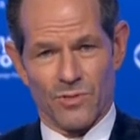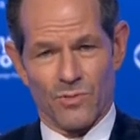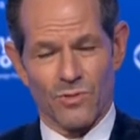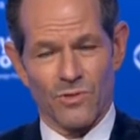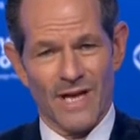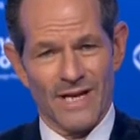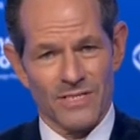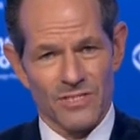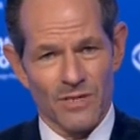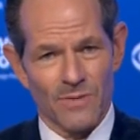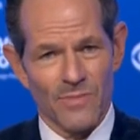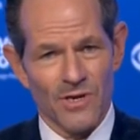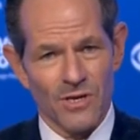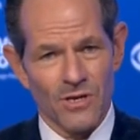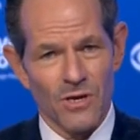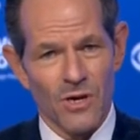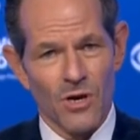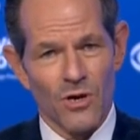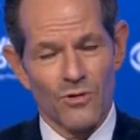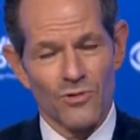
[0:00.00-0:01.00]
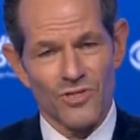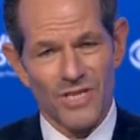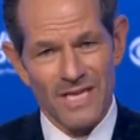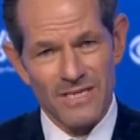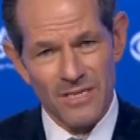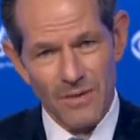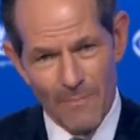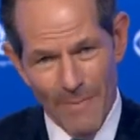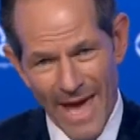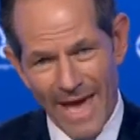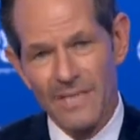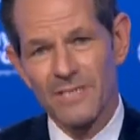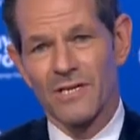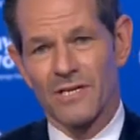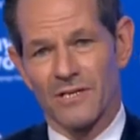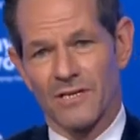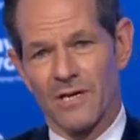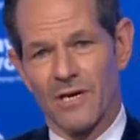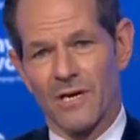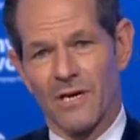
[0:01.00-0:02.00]
to elect somebody who's
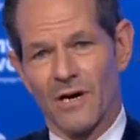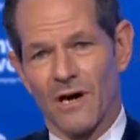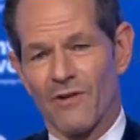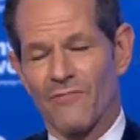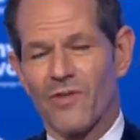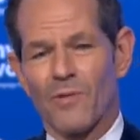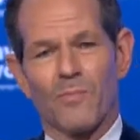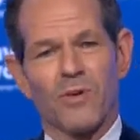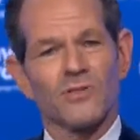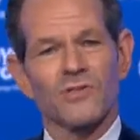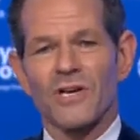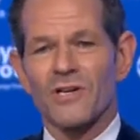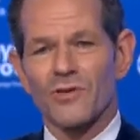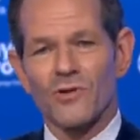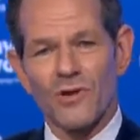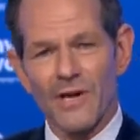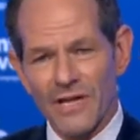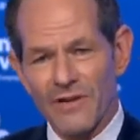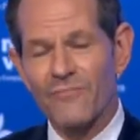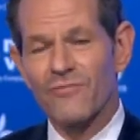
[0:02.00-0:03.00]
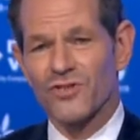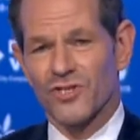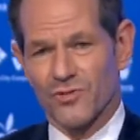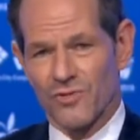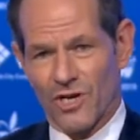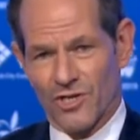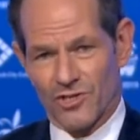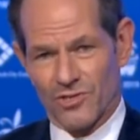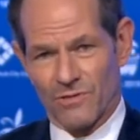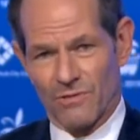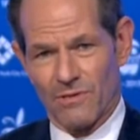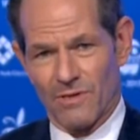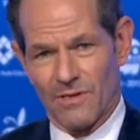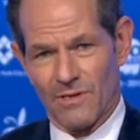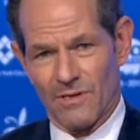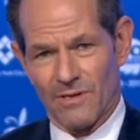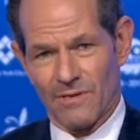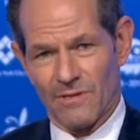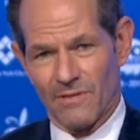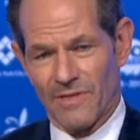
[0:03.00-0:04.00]
independent of the political infrastructure
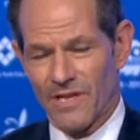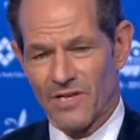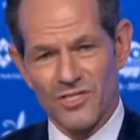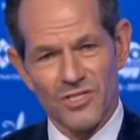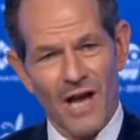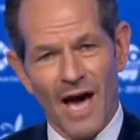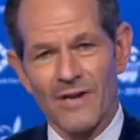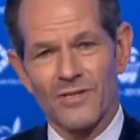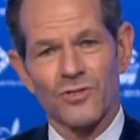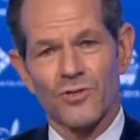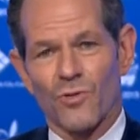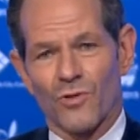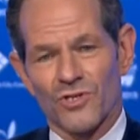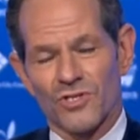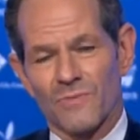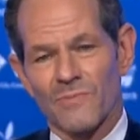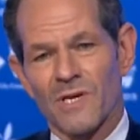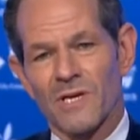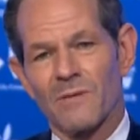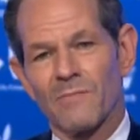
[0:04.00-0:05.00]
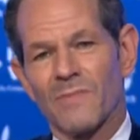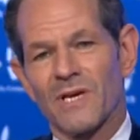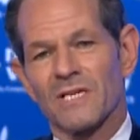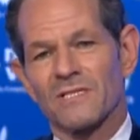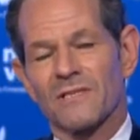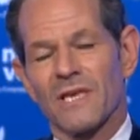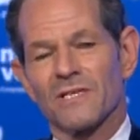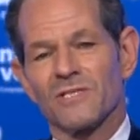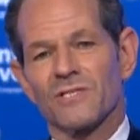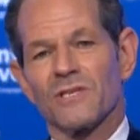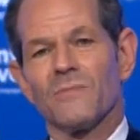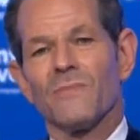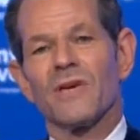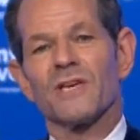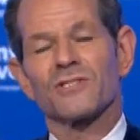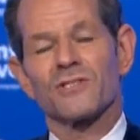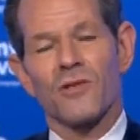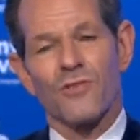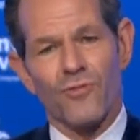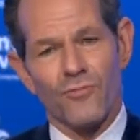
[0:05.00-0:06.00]
that has not endorsed me because they see me
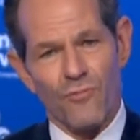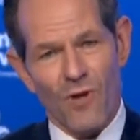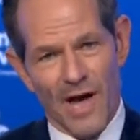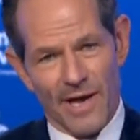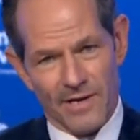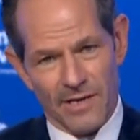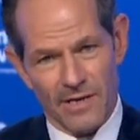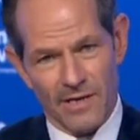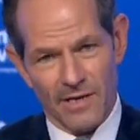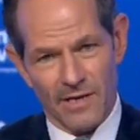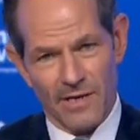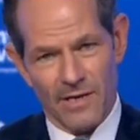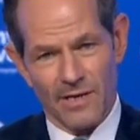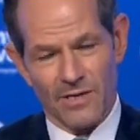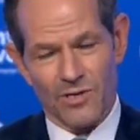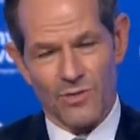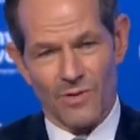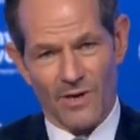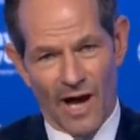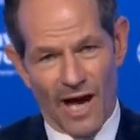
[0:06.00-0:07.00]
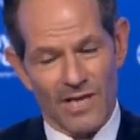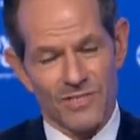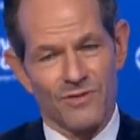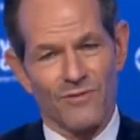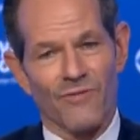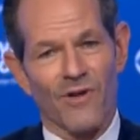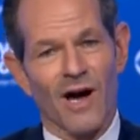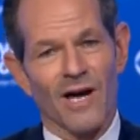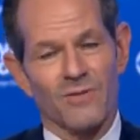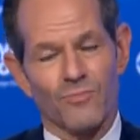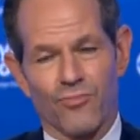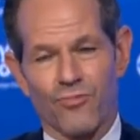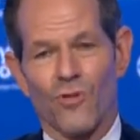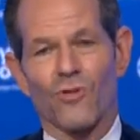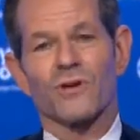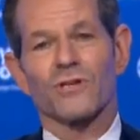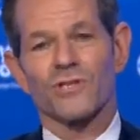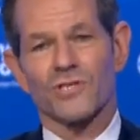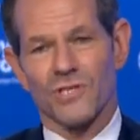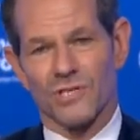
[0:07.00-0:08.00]
as a threat to an ossified,
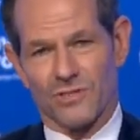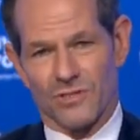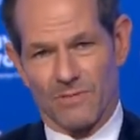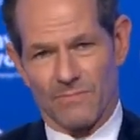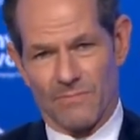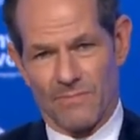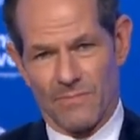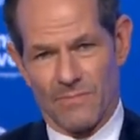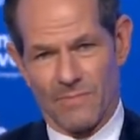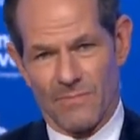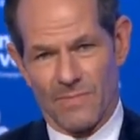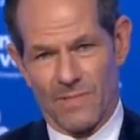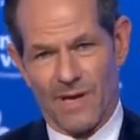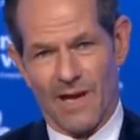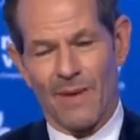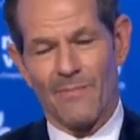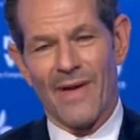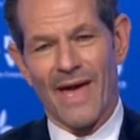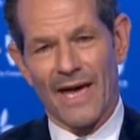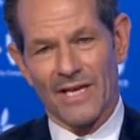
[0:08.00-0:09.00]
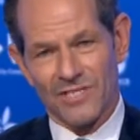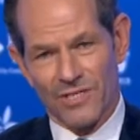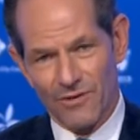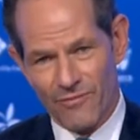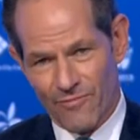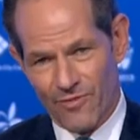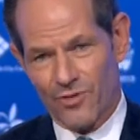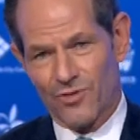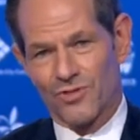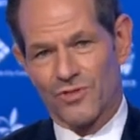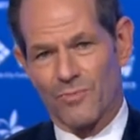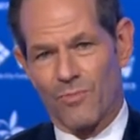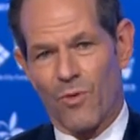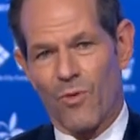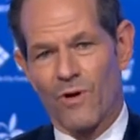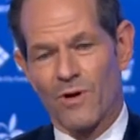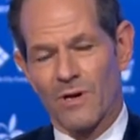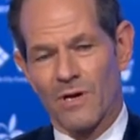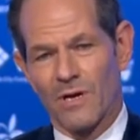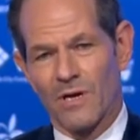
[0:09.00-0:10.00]
broken system. I'm asking for your
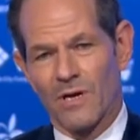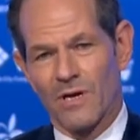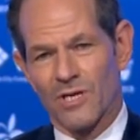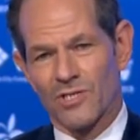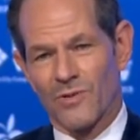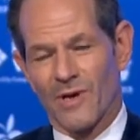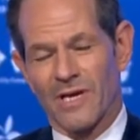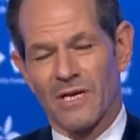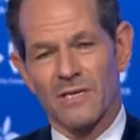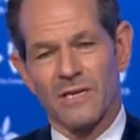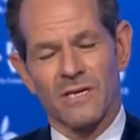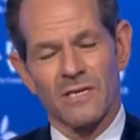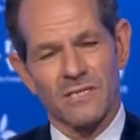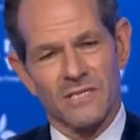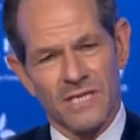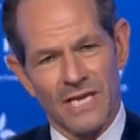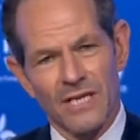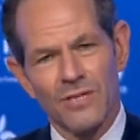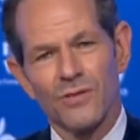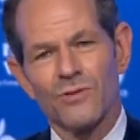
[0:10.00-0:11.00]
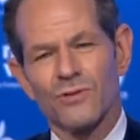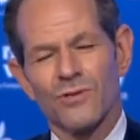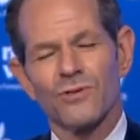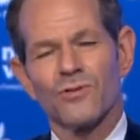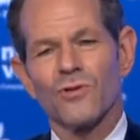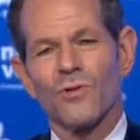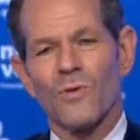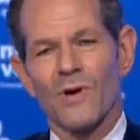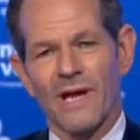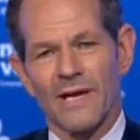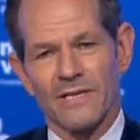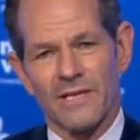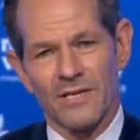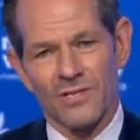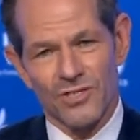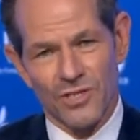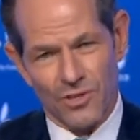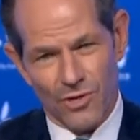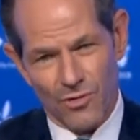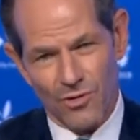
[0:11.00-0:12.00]
support so I can continue to do what I did
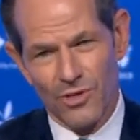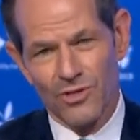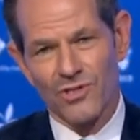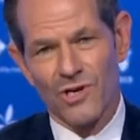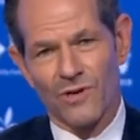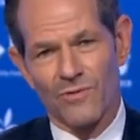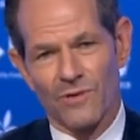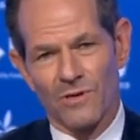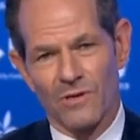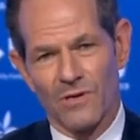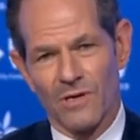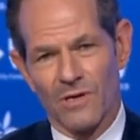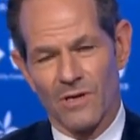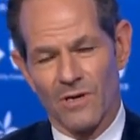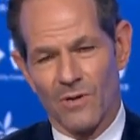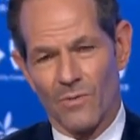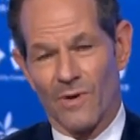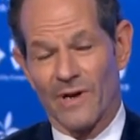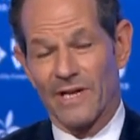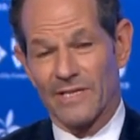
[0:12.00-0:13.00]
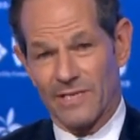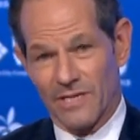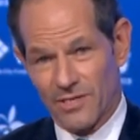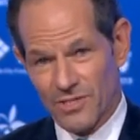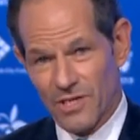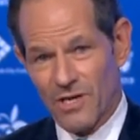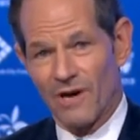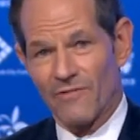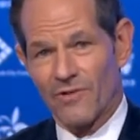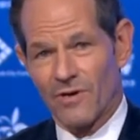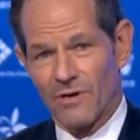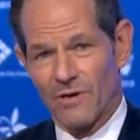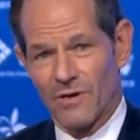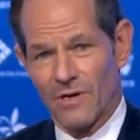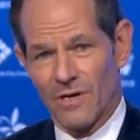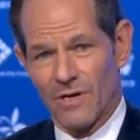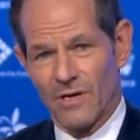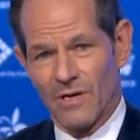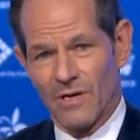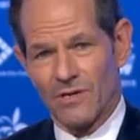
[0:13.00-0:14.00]
as Attorney General, what I did as Governor,
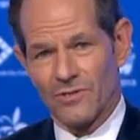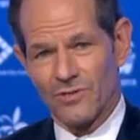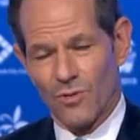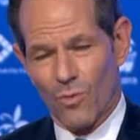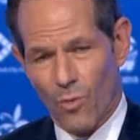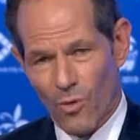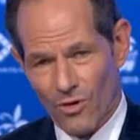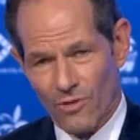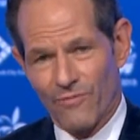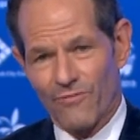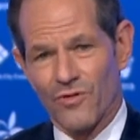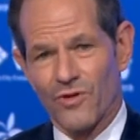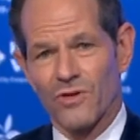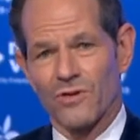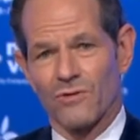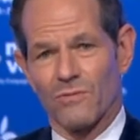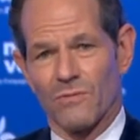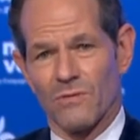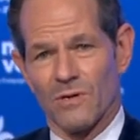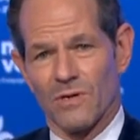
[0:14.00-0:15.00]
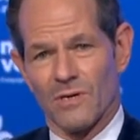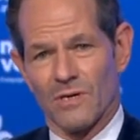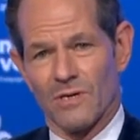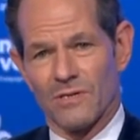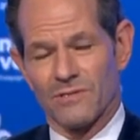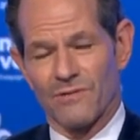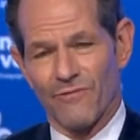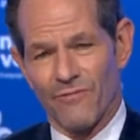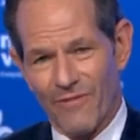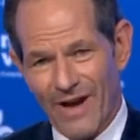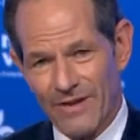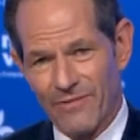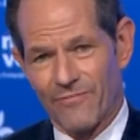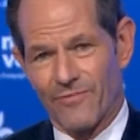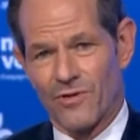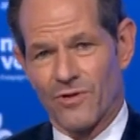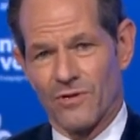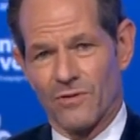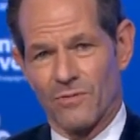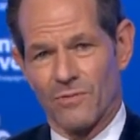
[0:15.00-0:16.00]
to work for you, to fight
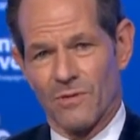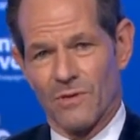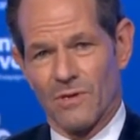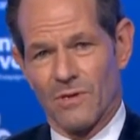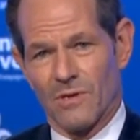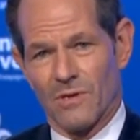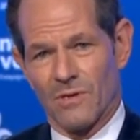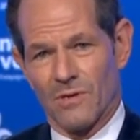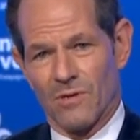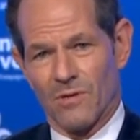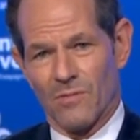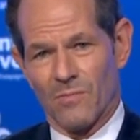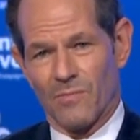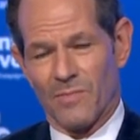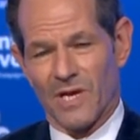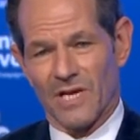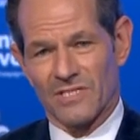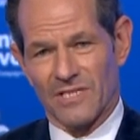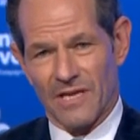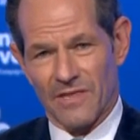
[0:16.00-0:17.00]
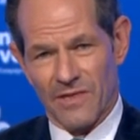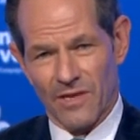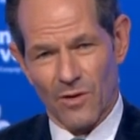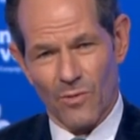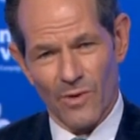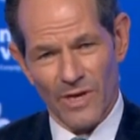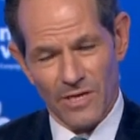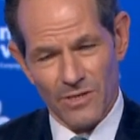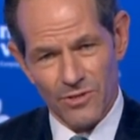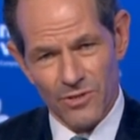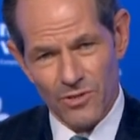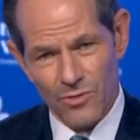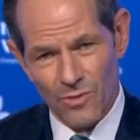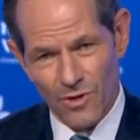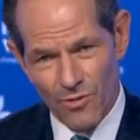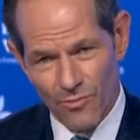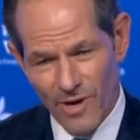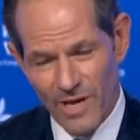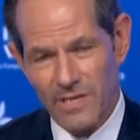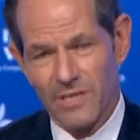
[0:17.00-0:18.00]
for you, because I think we can do
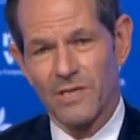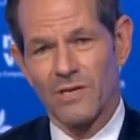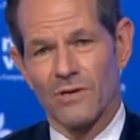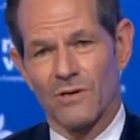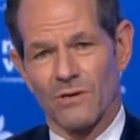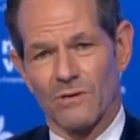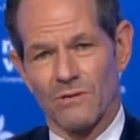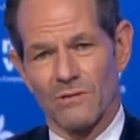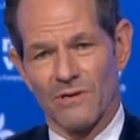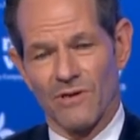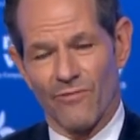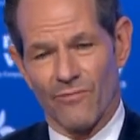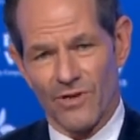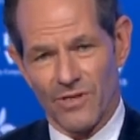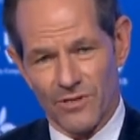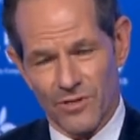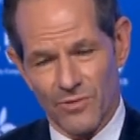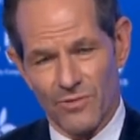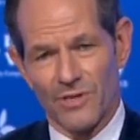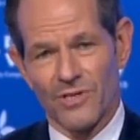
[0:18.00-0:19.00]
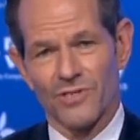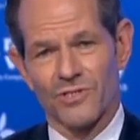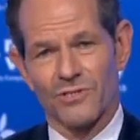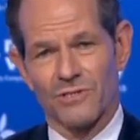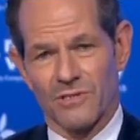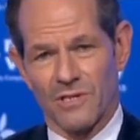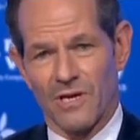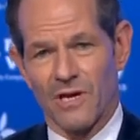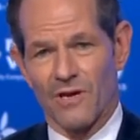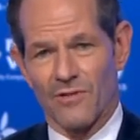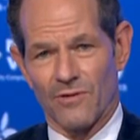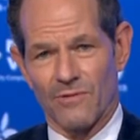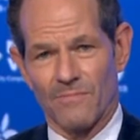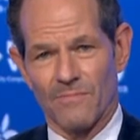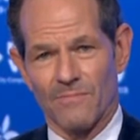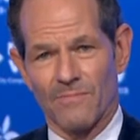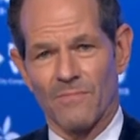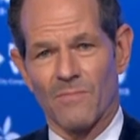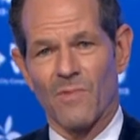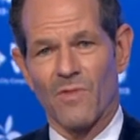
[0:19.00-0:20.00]
a great deal if we do this together.
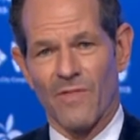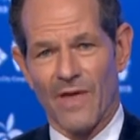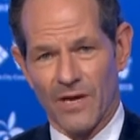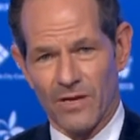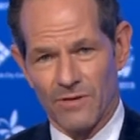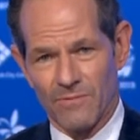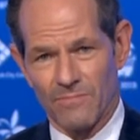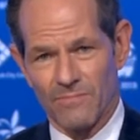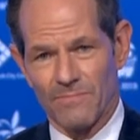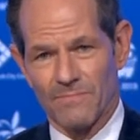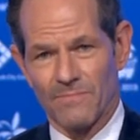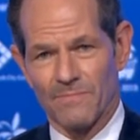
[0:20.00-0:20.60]
Thank you.